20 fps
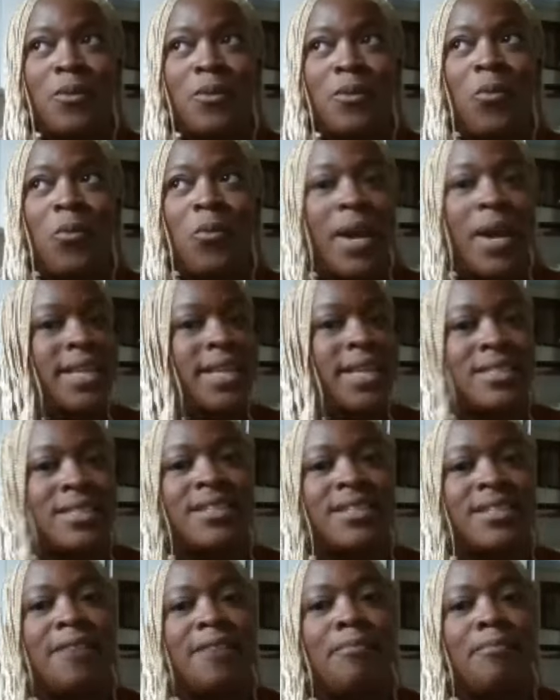ways
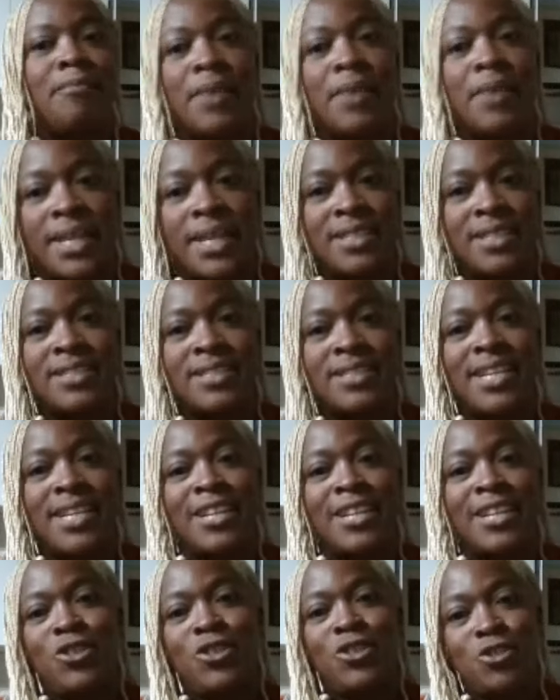to embrace
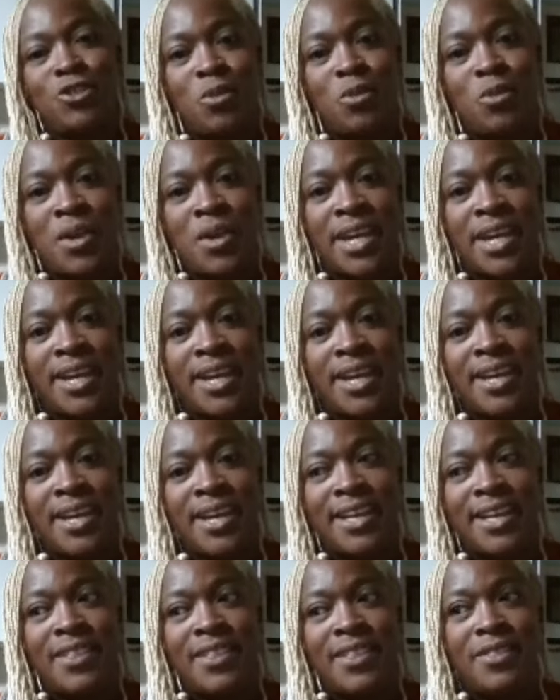and enjoy
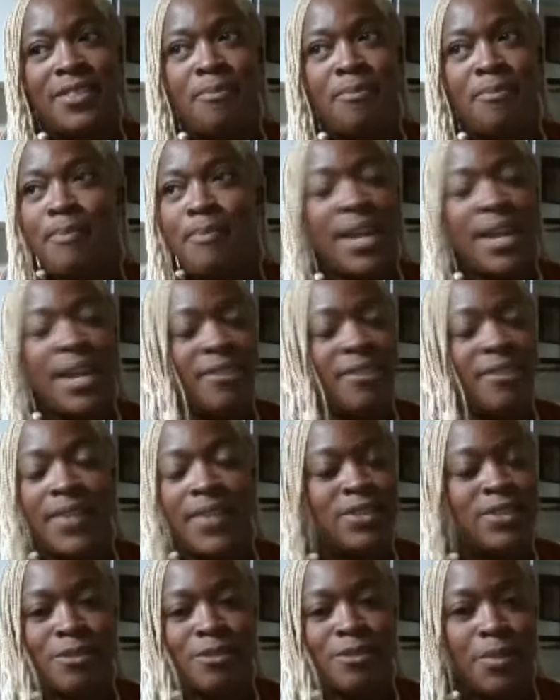the many
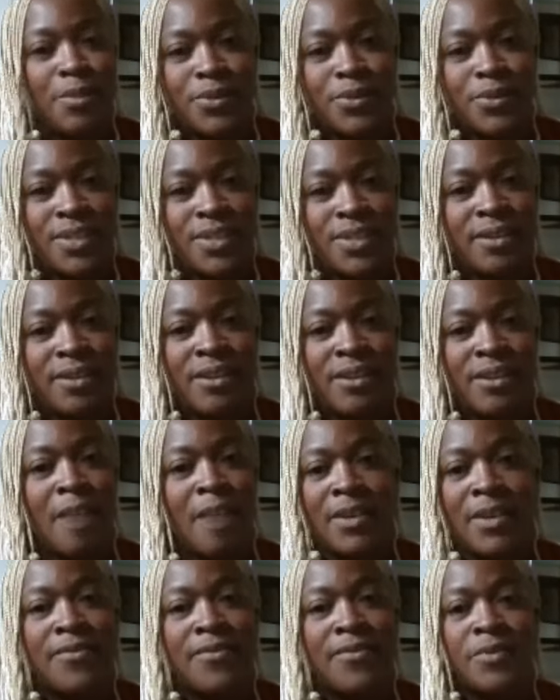vegetables that are
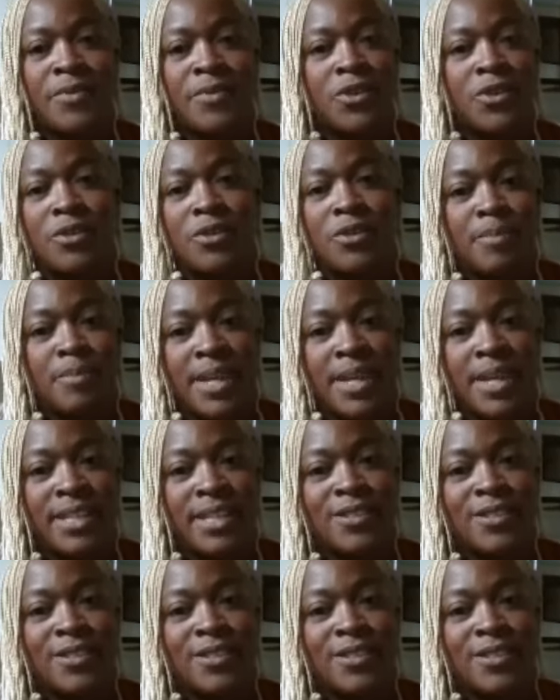coming from the Caribbean.